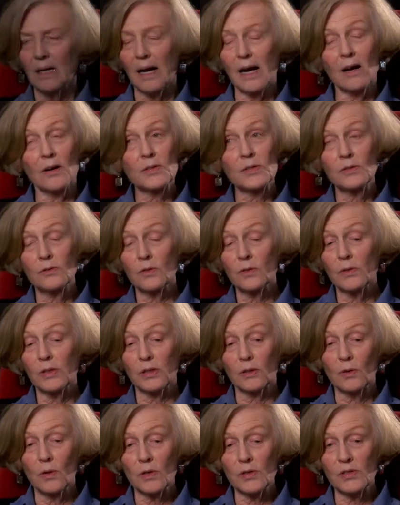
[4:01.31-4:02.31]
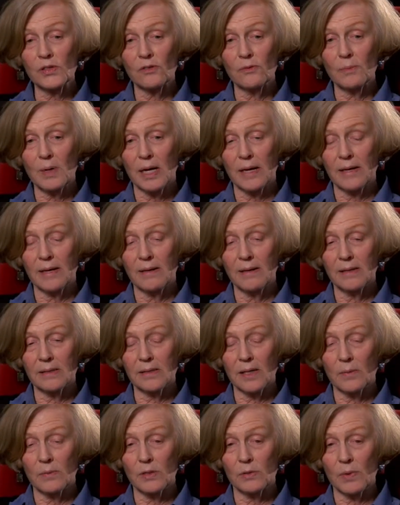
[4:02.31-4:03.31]
I also knew in the course of as
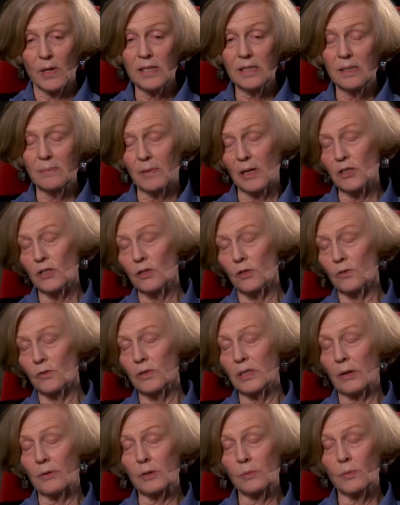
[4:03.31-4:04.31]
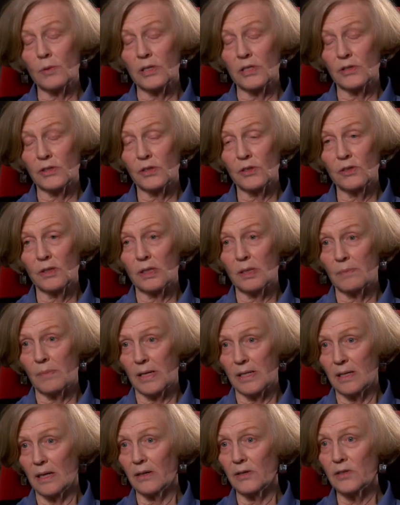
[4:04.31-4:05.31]
I was raising my children, I was pretty certain that
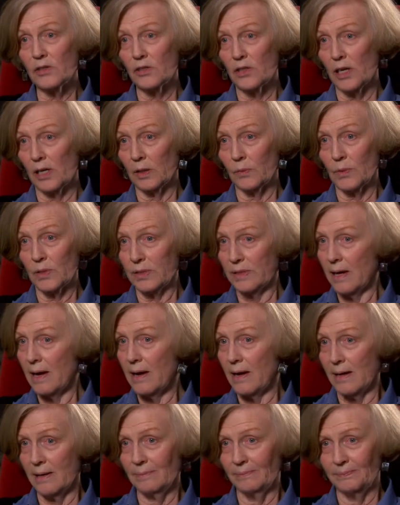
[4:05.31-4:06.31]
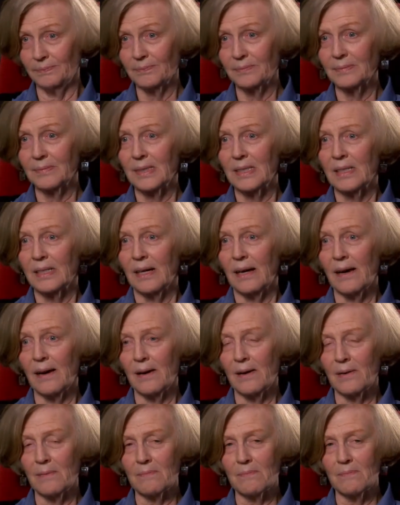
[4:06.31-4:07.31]
my youngest child was gay.
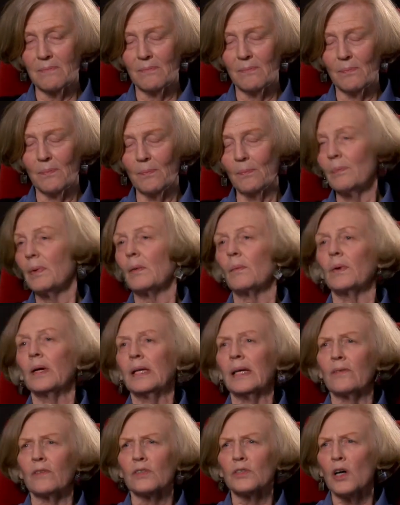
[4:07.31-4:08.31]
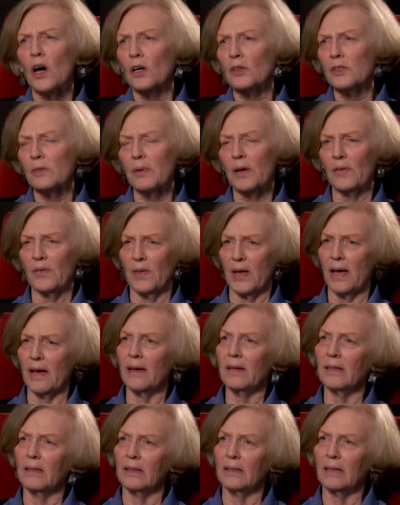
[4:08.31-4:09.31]
But we never talked about
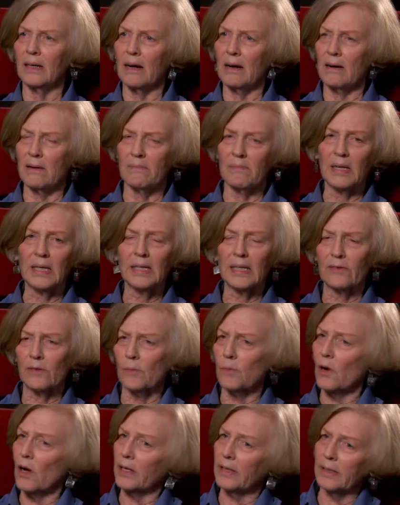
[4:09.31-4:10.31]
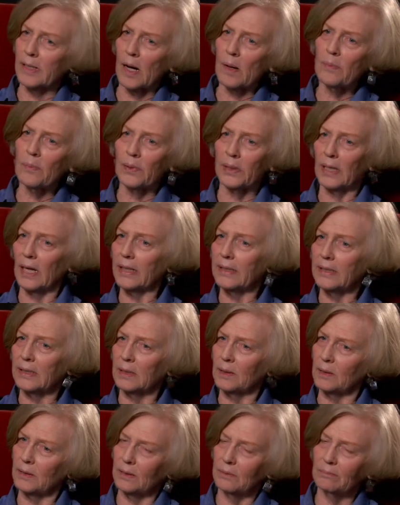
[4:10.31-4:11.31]
that, and he never brought it up, and I
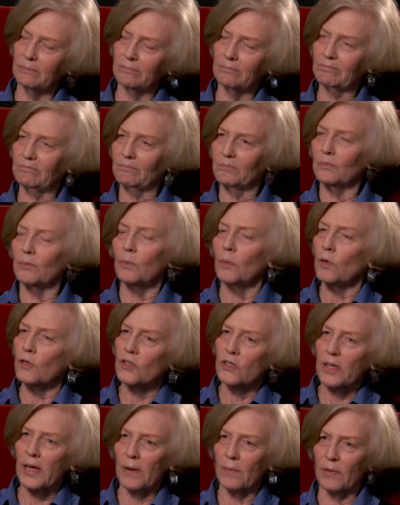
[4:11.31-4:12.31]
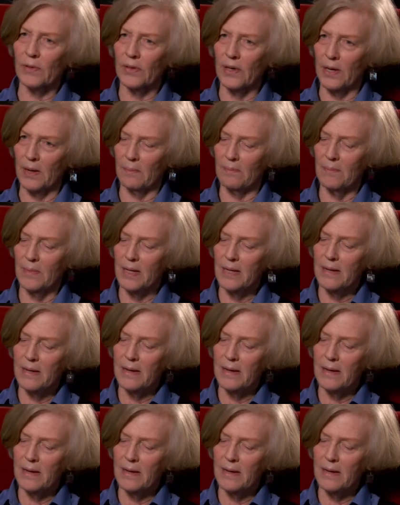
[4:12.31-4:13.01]
didn't push that with him.